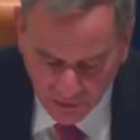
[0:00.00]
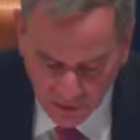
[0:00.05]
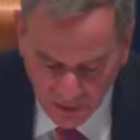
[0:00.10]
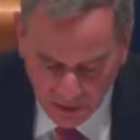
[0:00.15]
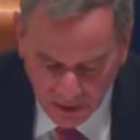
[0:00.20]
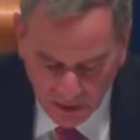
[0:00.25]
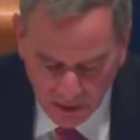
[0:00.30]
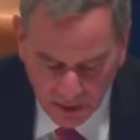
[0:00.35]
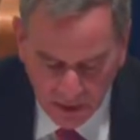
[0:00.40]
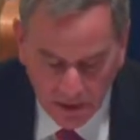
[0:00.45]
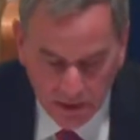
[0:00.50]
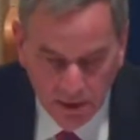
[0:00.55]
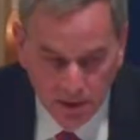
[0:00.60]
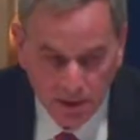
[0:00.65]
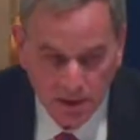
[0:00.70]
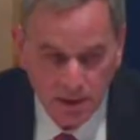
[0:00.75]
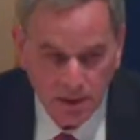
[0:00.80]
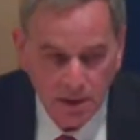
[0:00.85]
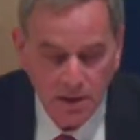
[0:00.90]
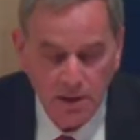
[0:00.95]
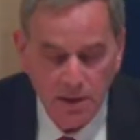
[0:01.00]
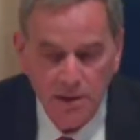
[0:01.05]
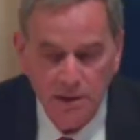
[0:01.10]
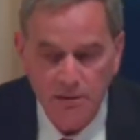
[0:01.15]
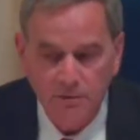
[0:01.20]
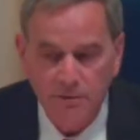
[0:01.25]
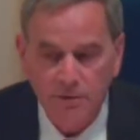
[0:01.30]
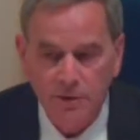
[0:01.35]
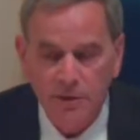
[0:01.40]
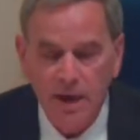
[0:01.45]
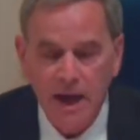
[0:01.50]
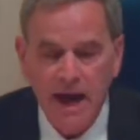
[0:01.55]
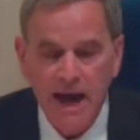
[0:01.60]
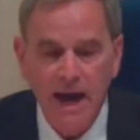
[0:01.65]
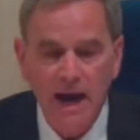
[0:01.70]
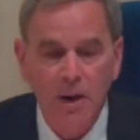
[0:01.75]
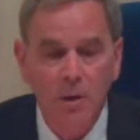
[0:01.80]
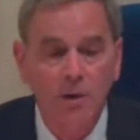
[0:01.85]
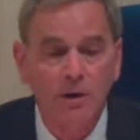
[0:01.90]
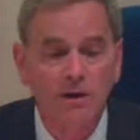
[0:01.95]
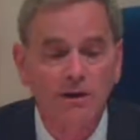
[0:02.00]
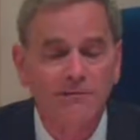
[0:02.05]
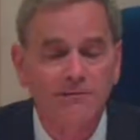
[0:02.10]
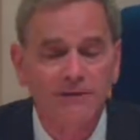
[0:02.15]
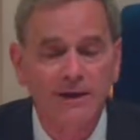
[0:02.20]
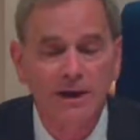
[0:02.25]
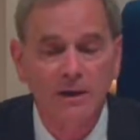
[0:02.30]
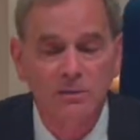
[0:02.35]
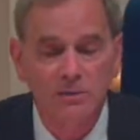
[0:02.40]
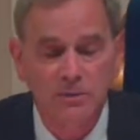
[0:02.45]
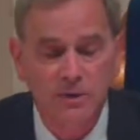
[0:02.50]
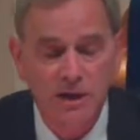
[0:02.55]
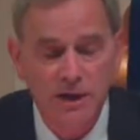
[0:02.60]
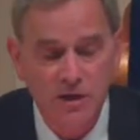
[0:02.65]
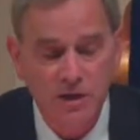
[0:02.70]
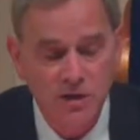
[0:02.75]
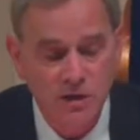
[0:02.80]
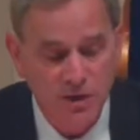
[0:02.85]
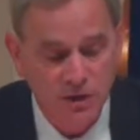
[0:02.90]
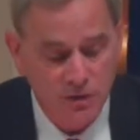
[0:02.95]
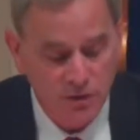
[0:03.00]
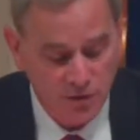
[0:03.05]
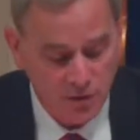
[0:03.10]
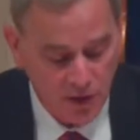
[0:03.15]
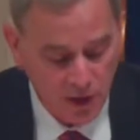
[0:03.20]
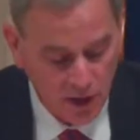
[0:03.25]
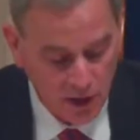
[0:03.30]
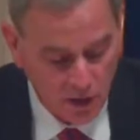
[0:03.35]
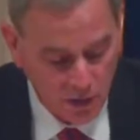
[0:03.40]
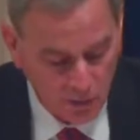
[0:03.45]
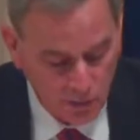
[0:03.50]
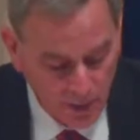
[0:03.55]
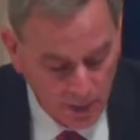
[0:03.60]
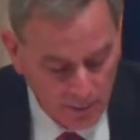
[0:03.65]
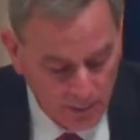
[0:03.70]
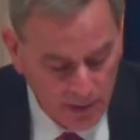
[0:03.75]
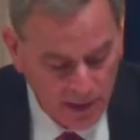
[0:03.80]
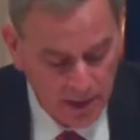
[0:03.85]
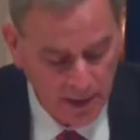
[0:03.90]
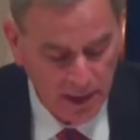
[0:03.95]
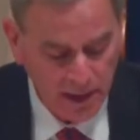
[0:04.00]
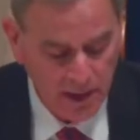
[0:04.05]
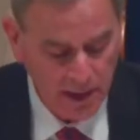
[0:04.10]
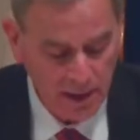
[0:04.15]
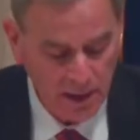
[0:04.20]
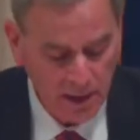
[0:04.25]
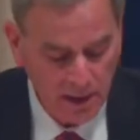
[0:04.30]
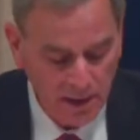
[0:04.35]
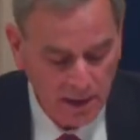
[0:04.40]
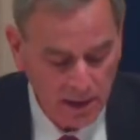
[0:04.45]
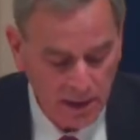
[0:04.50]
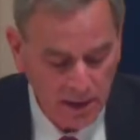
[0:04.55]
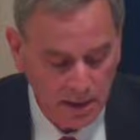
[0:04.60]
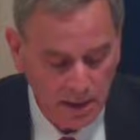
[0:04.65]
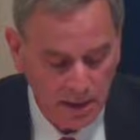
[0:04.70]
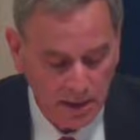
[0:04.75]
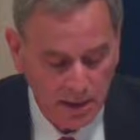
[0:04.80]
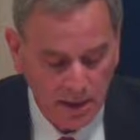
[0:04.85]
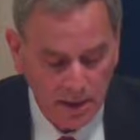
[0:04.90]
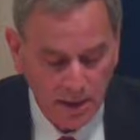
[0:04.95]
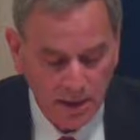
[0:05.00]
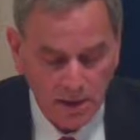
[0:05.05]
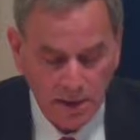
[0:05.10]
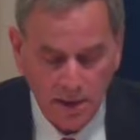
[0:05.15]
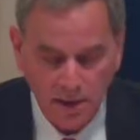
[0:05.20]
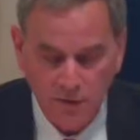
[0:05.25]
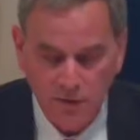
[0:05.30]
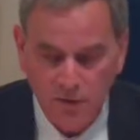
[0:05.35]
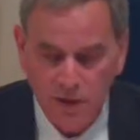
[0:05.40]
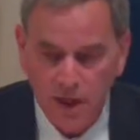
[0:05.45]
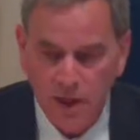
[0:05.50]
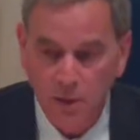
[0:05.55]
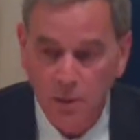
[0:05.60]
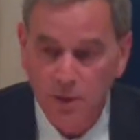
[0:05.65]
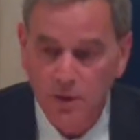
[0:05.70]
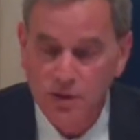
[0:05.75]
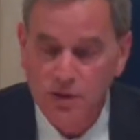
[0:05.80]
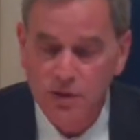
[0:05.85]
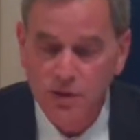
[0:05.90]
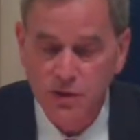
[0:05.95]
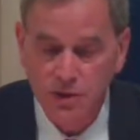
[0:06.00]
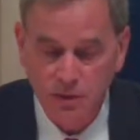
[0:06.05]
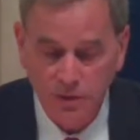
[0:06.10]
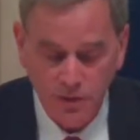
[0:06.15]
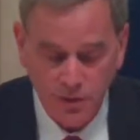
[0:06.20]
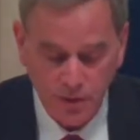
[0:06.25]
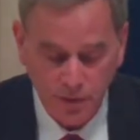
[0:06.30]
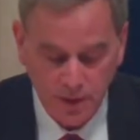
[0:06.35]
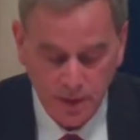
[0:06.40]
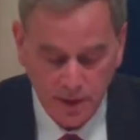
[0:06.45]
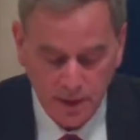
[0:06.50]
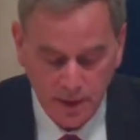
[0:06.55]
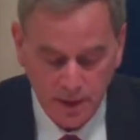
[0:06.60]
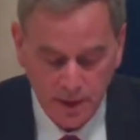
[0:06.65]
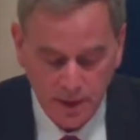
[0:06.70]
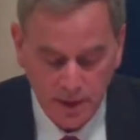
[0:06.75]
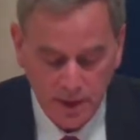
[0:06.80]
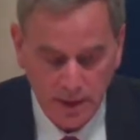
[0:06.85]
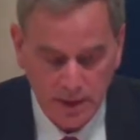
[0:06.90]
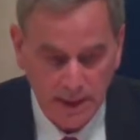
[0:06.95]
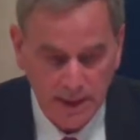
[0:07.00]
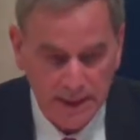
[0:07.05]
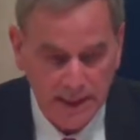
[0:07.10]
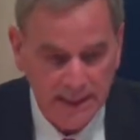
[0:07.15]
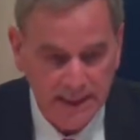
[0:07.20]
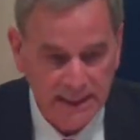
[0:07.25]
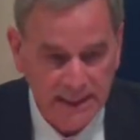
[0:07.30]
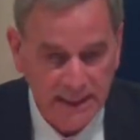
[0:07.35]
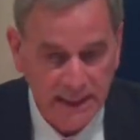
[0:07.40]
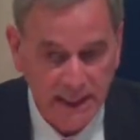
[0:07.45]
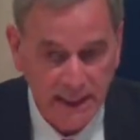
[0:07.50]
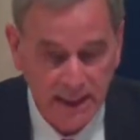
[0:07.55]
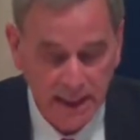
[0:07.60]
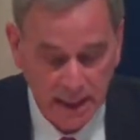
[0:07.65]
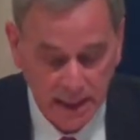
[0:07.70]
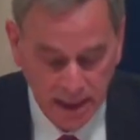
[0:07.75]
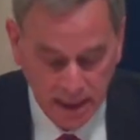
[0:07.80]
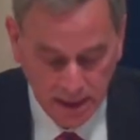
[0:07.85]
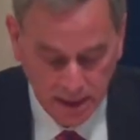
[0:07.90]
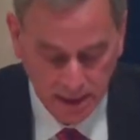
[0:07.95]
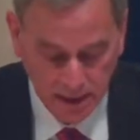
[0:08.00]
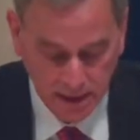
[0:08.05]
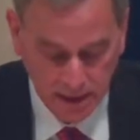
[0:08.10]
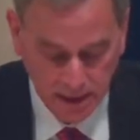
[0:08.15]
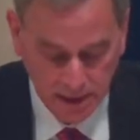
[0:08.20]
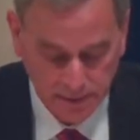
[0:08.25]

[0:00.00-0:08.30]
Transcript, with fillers: it, for our foundations are crumbling as our children lay dead.